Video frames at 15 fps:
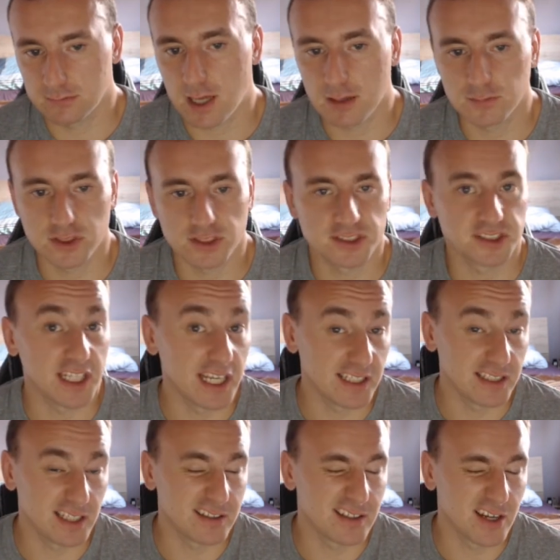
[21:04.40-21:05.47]
I'm just
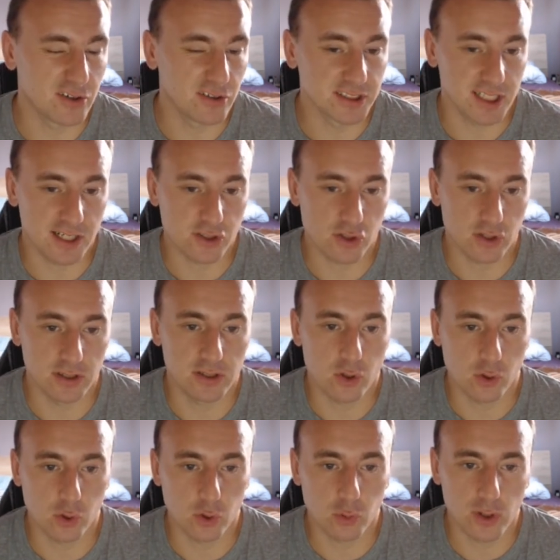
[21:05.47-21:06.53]
saying that there is actually
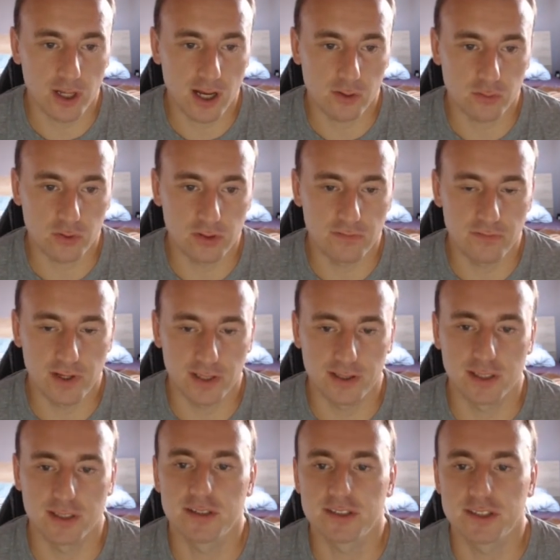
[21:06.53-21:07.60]
no good way how to
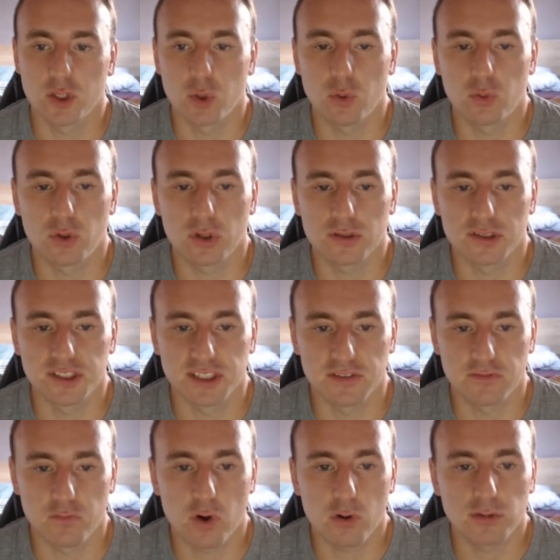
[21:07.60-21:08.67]
defend it. So rook to
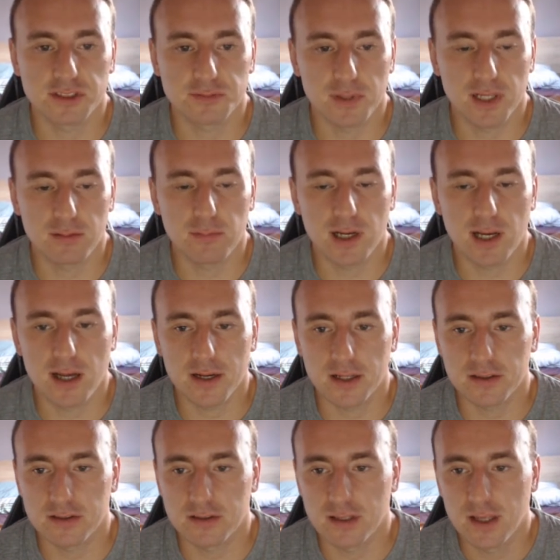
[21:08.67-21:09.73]
c4 was played by
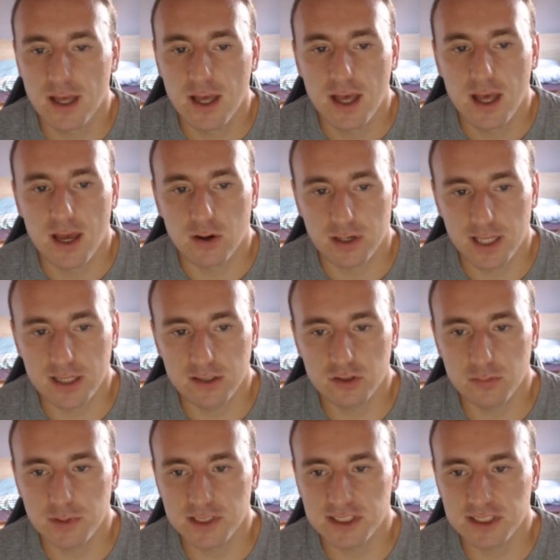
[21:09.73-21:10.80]
Anand, king
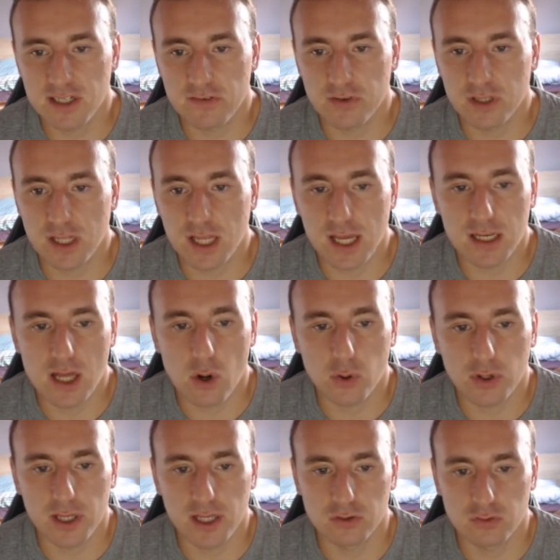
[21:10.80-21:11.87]
to b7, and
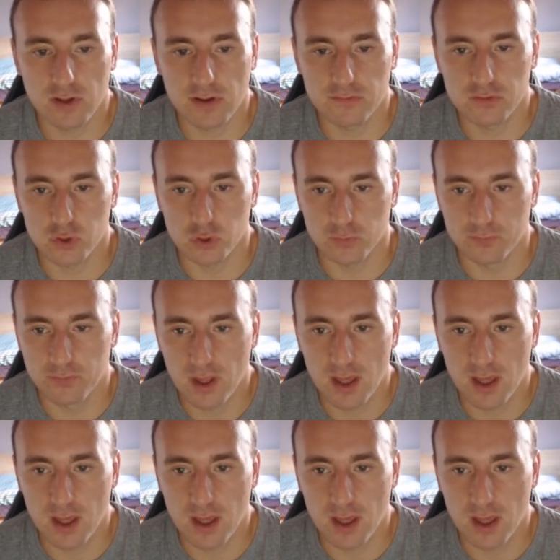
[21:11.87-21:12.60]
now king to f2.